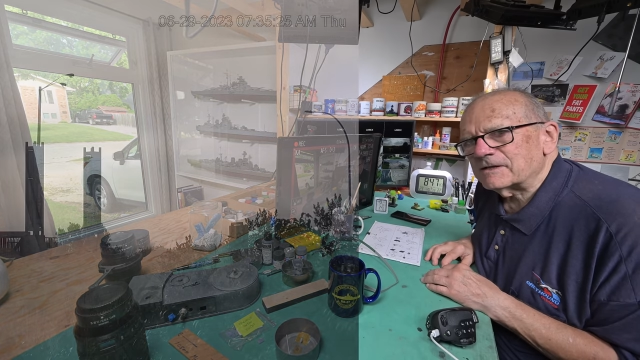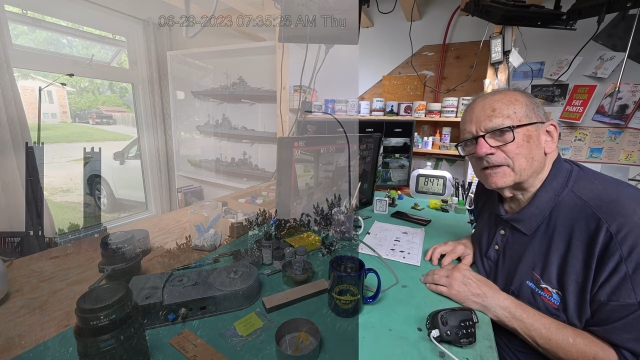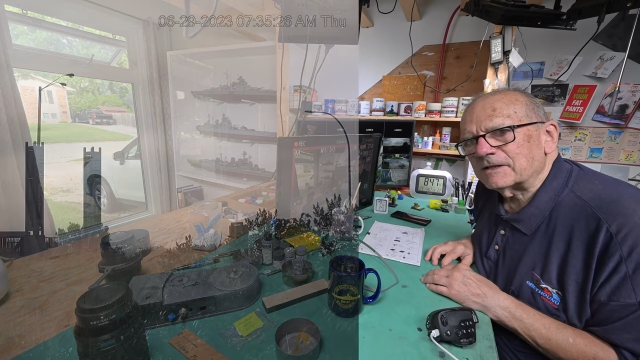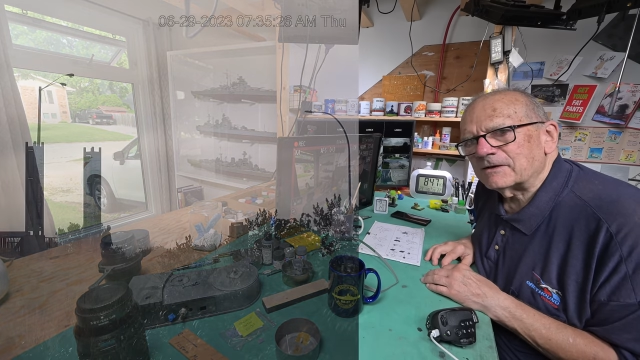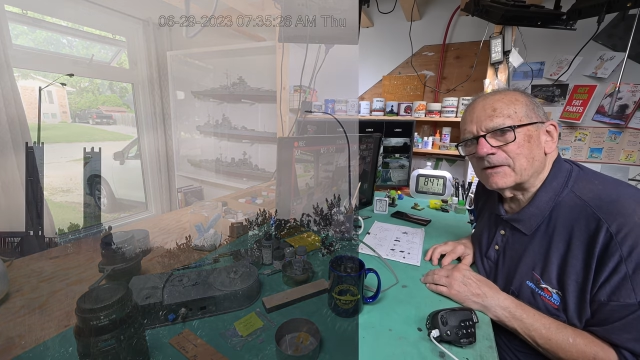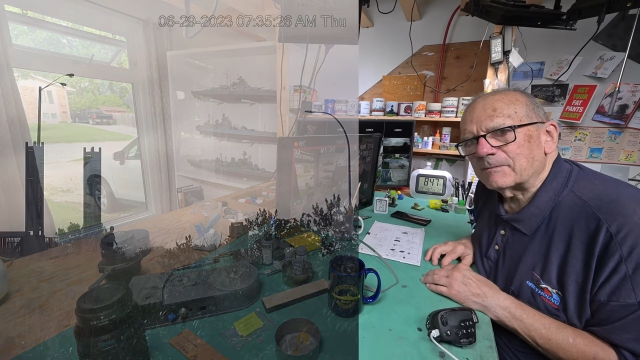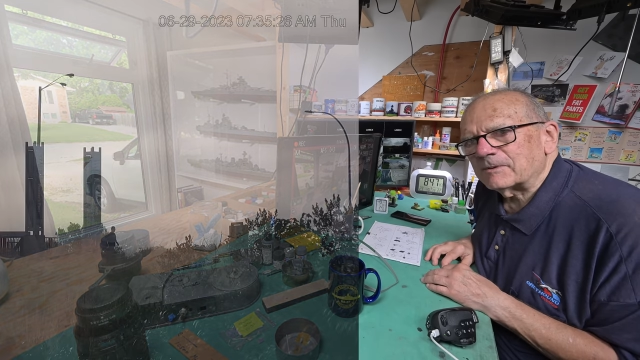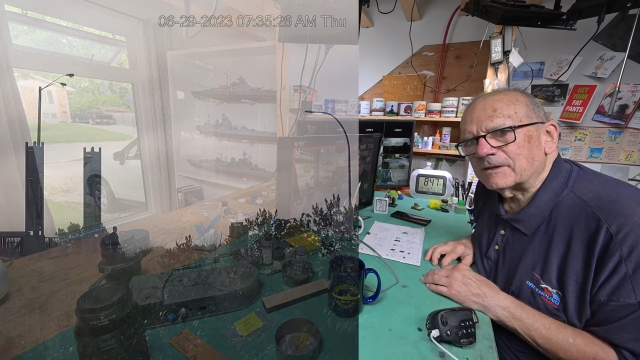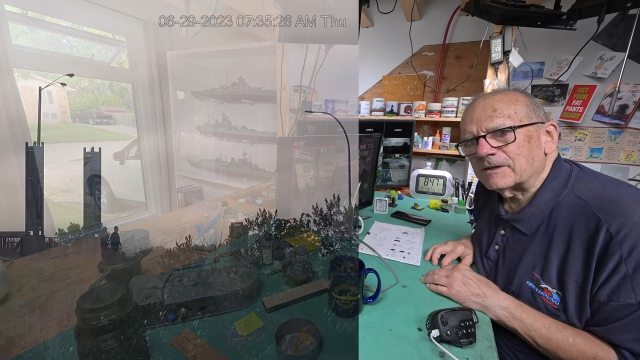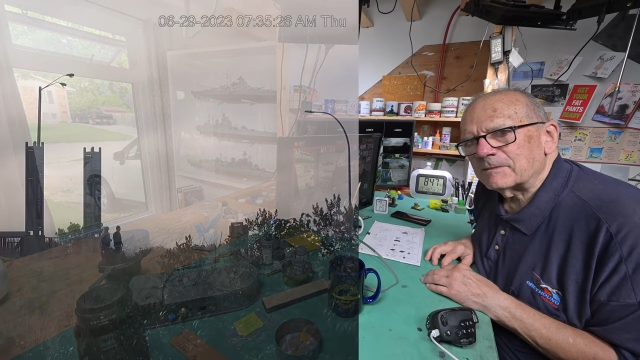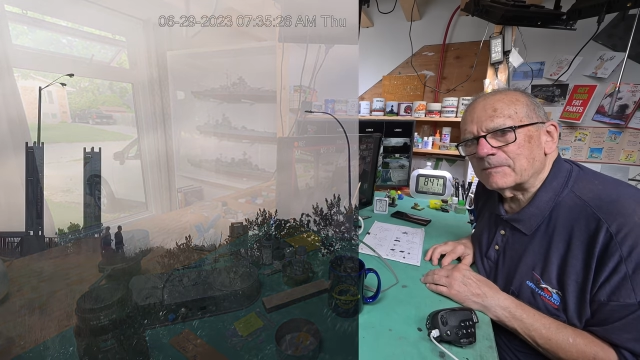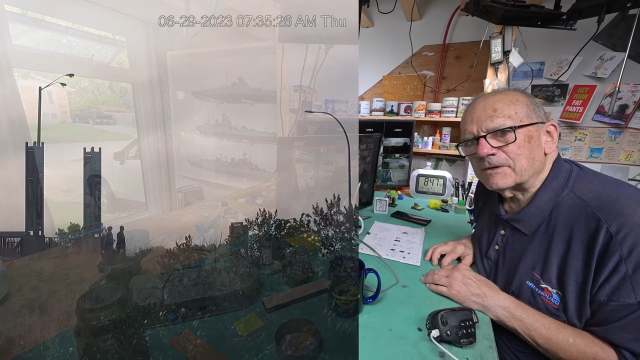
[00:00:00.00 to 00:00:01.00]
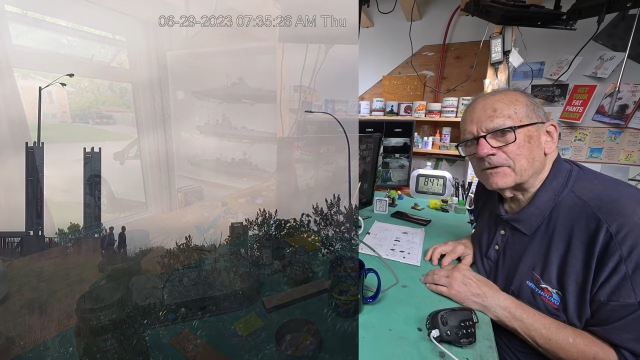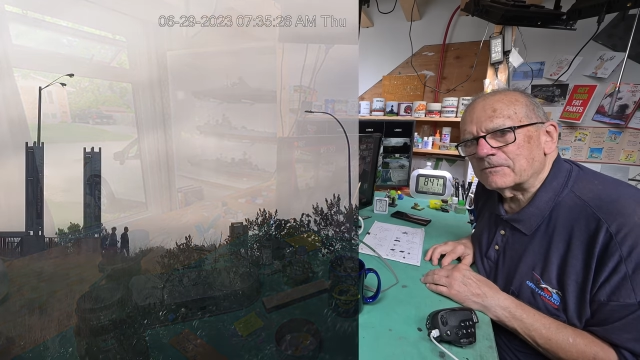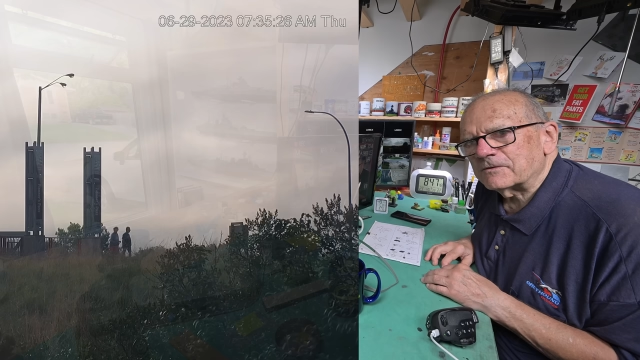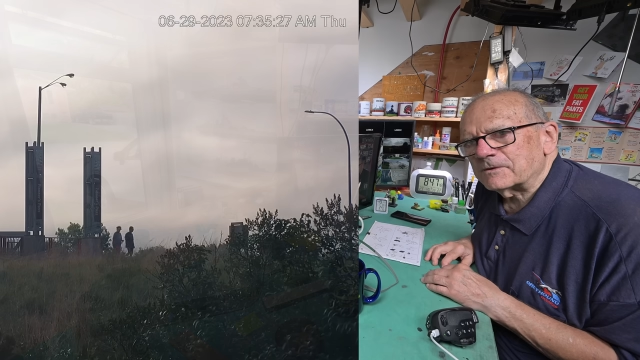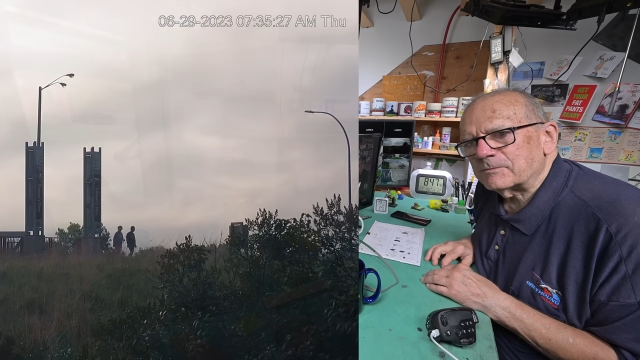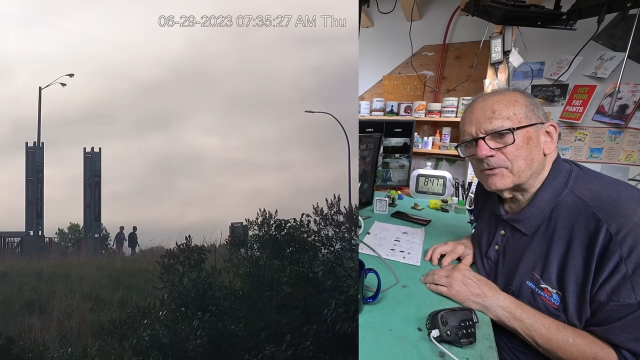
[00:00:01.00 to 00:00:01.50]
to clear up a little bit
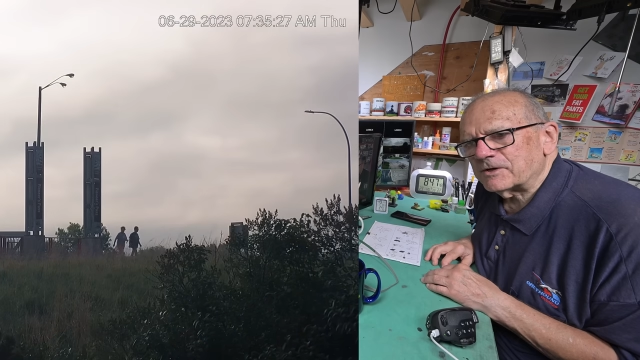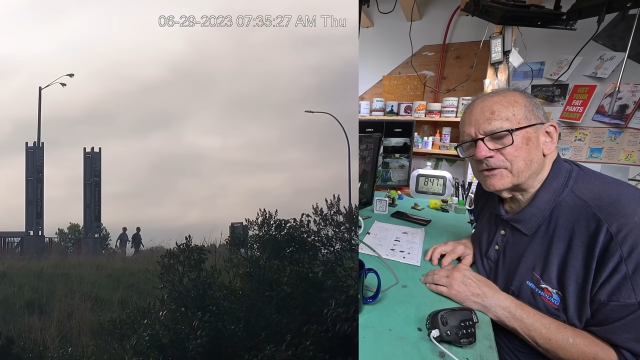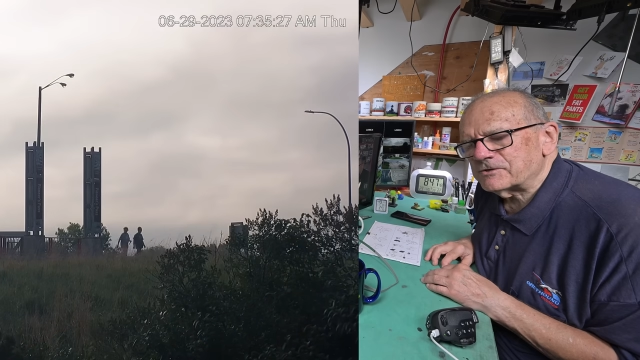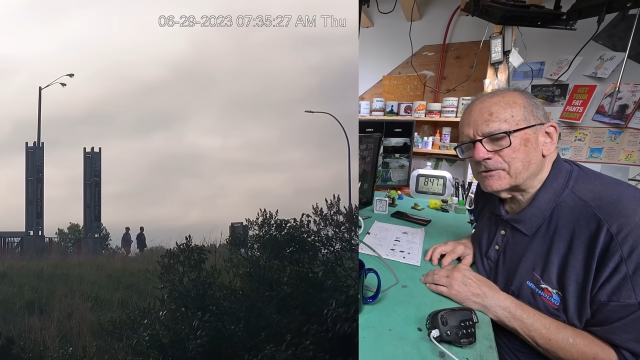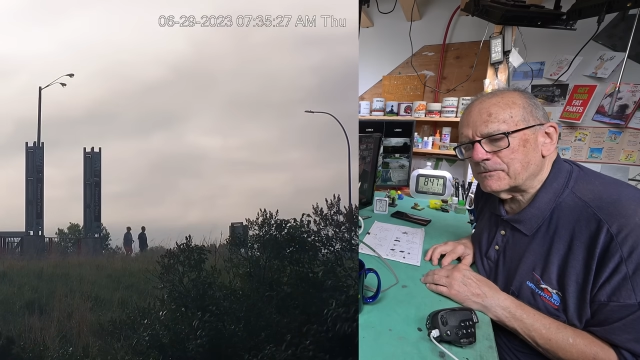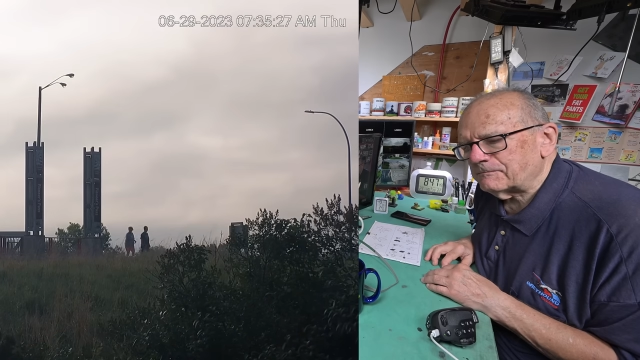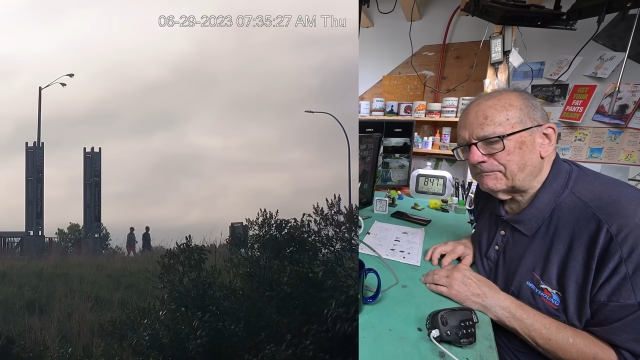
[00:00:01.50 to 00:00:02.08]
over the bridge.